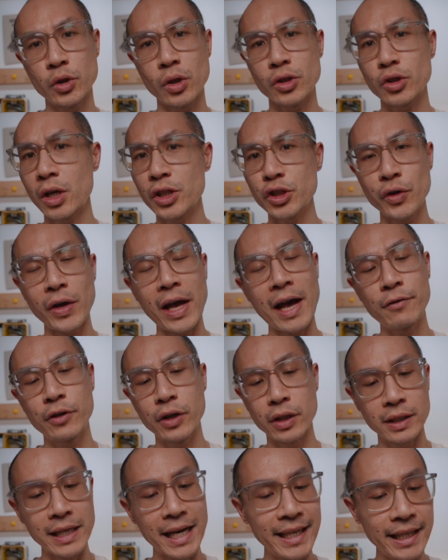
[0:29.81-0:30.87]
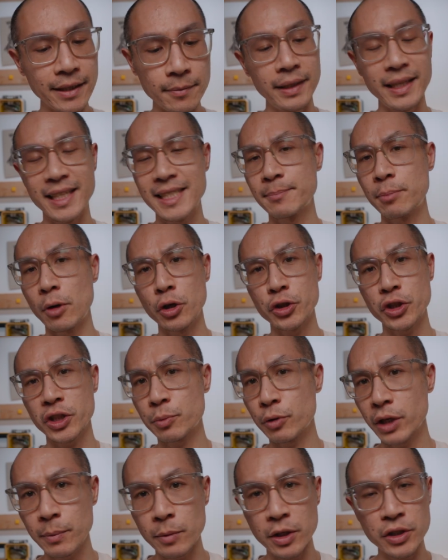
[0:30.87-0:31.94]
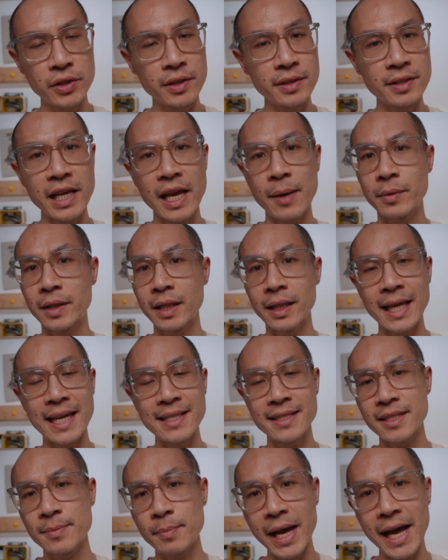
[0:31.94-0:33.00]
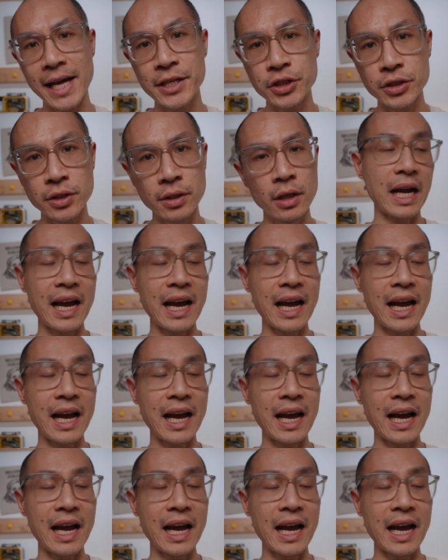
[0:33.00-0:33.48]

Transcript: So as long as you have good lighting, the exposure is pretty much the same, the lenses match,